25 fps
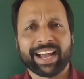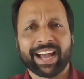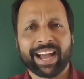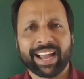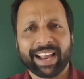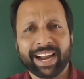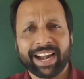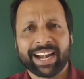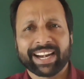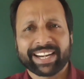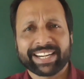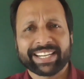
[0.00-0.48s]

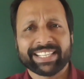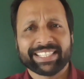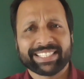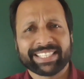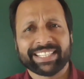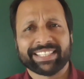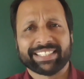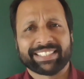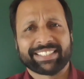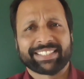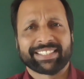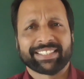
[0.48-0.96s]
I already
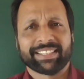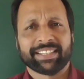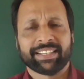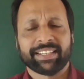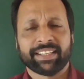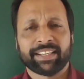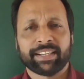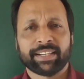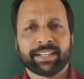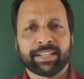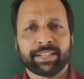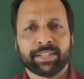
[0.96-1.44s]
said,
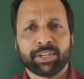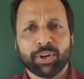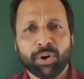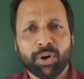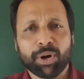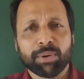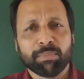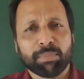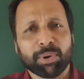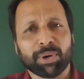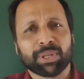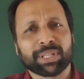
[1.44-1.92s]

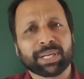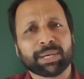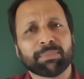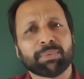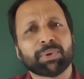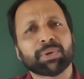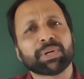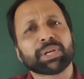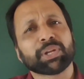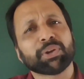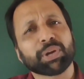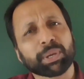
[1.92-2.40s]
don't bother
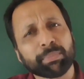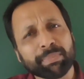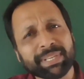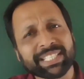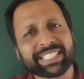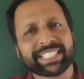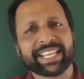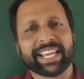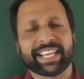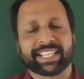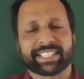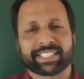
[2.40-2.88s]
about your
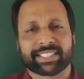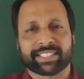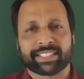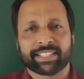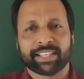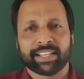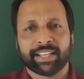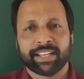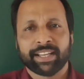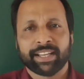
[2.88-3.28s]
mistakes.